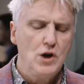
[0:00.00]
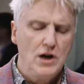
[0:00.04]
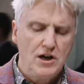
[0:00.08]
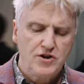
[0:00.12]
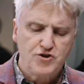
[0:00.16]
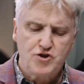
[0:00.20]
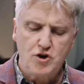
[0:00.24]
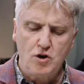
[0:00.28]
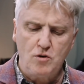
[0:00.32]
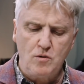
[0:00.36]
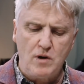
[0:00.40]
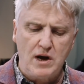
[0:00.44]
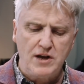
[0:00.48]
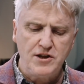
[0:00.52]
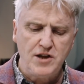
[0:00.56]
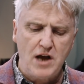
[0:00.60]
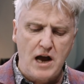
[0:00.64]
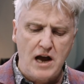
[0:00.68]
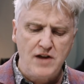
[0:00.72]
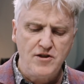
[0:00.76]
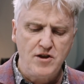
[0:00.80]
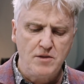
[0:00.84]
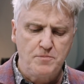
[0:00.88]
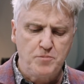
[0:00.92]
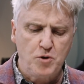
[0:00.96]
So,
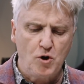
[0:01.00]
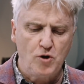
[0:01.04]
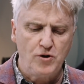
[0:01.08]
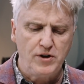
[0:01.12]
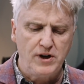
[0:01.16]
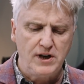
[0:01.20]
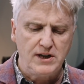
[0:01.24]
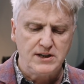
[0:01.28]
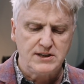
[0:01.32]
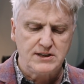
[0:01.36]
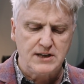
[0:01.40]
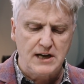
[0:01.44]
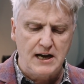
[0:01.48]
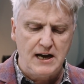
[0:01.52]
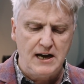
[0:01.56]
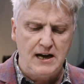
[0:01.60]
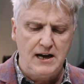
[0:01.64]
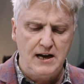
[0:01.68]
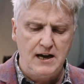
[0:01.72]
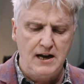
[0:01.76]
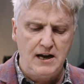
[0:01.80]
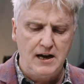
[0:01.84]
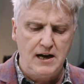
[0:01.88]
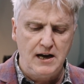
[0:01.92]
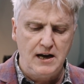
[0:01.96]
and the product,
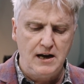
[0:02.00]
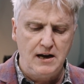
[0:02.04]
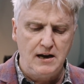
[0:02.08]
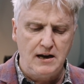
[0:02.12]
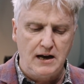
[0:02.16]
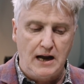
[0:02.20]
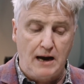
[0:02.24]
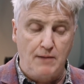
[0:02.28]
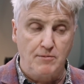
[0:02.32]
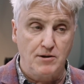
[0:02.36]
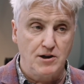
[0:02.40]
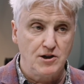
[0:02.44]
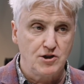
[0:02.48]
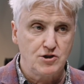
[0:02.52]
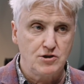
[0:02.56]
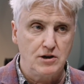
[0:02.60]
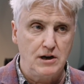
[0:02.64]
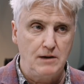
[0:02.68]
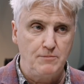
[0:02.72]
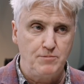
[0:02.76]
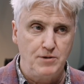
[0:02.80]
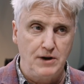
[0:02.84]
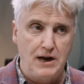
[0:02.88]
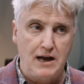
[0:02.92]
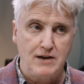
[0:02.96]
I'm going to try
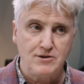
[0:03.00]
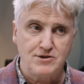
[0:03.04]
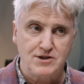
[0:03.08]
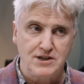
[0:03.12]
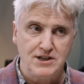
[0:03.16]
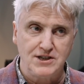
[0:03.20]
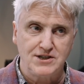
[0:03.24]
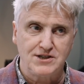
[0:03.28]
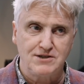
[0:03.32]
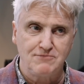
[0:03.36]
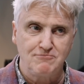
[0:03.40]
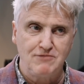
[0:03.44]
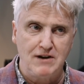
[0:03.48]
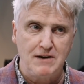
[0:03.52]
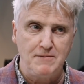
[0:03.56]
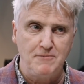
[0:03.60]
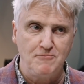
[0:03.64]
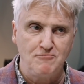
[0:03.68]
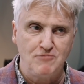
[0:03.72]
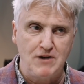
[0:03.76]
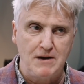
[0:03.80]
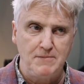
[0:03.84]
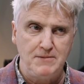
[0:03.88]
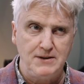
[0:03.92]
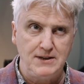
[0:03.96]
and pronounce this,
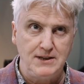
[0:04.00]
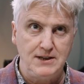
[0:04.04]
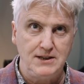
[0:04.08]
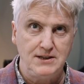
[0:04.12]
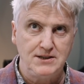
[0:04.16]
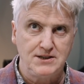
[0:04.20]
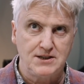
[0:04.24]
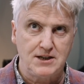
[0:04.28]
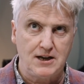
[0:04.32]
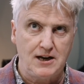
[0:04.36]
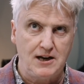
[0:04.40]
Remy